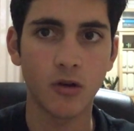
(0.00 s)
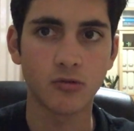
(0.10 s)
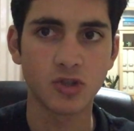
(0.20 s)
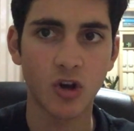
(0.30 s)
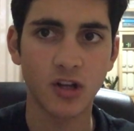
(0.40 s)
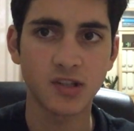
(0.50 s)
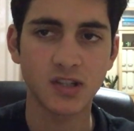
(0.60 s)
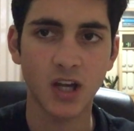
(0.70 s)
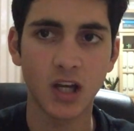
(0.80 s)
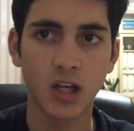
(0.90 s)
Giants
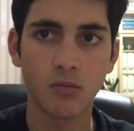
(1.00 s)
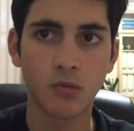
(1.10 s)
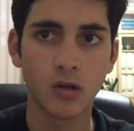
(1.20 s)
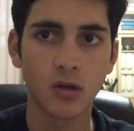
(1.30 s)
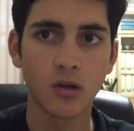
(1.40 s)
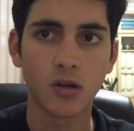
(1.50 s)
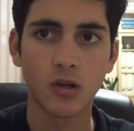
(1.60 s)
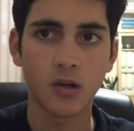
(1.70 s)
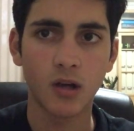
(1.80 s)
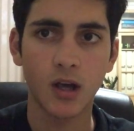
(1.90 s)
Stadium,
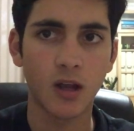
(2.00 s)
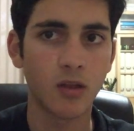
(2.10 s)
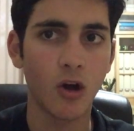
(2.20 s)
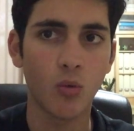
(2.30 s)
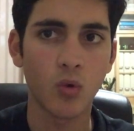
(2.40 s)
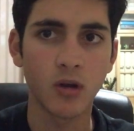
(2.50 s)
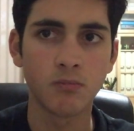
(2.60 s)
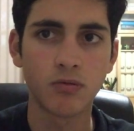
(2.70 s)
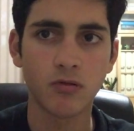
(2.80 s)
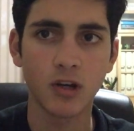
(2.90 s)
and they'll win
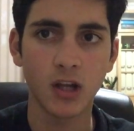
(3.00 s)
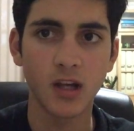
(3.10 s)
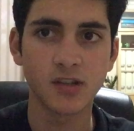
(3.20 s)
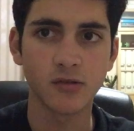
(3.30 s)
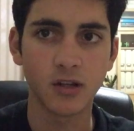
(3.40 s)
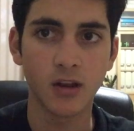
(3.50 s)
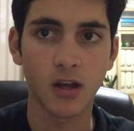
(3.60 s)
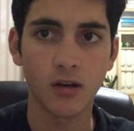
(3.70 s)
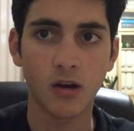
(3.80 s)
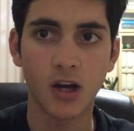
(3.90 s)
pretty easily
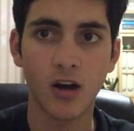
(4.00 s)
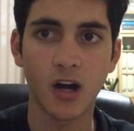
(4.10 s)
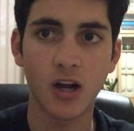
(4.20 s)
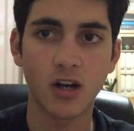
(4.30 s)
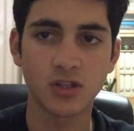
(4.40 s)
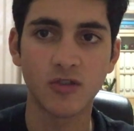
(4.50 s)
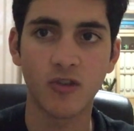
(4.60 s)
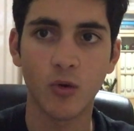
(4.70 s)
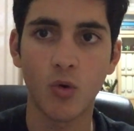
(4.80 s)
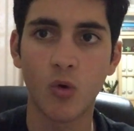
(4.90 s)
there. I just
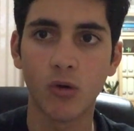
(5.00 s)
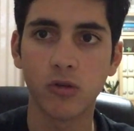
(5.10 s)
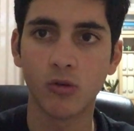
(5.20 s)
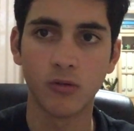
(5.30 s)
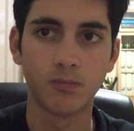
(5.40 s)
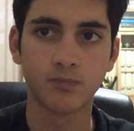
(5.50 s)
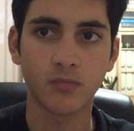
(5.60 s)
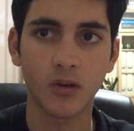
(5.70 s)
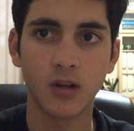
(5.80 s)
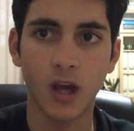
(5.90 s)
feel Hawthorn,
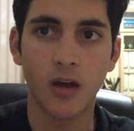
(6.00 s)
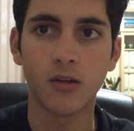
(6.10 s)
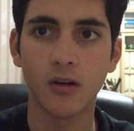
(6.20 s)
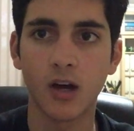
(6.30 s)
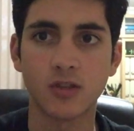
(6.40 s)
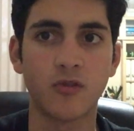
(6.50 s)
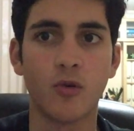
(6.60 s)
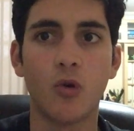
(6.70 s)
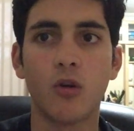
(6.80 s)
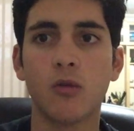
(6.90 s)

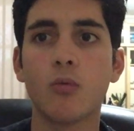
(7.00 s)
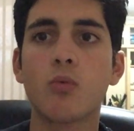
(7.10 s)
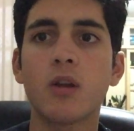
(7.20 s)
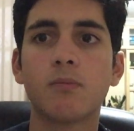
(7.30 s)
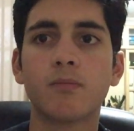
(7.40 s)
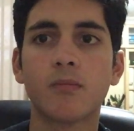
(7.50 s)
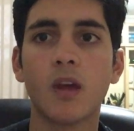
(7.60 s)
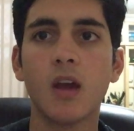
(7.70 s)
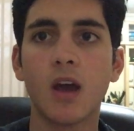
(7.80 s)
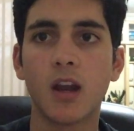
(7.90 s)
will win
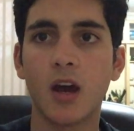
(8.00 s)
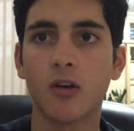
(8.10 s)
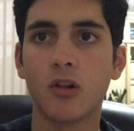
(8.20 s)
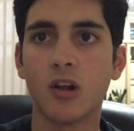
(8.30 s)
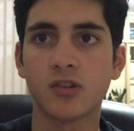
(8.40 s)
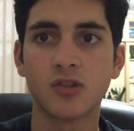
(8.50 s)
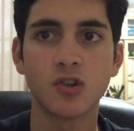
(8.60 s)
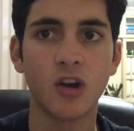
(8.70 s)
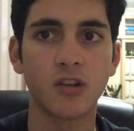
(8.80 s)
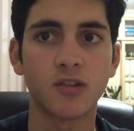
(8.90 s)
and outclass the
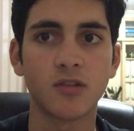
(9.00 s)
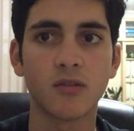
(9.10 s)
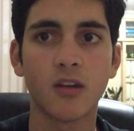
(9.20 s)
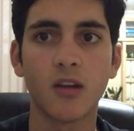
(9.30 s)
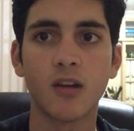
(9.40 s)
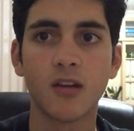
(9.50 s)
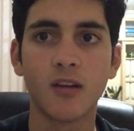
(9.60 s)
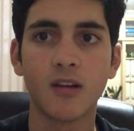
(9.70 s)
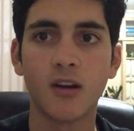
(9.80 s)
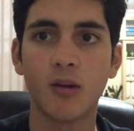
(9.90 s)
Giants.
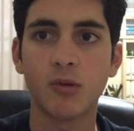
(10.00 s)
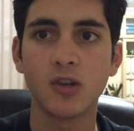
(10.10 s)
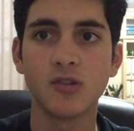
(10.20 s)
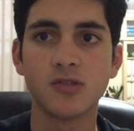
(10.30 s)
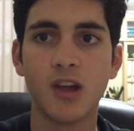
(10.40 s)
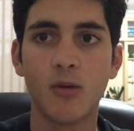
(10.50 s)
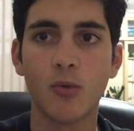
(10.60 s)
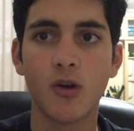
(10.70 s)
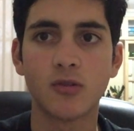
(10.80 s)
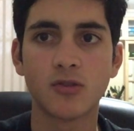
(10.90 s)
I've been using that
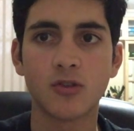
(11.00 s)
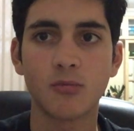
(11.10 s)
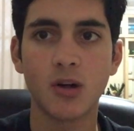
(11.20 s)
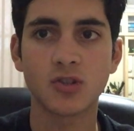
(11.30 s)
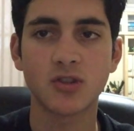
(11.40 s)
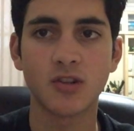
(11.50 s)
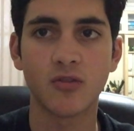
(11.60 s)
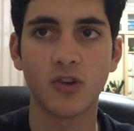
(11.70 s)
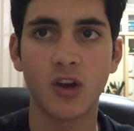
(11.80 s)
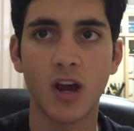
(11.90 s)
word too much this
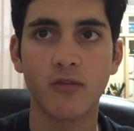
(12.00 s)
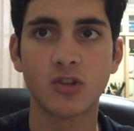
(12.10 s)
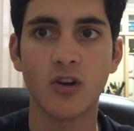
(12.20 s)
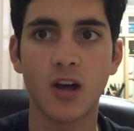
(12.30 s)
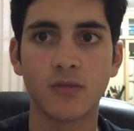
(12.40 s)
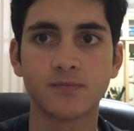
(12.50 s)
video, haven't I?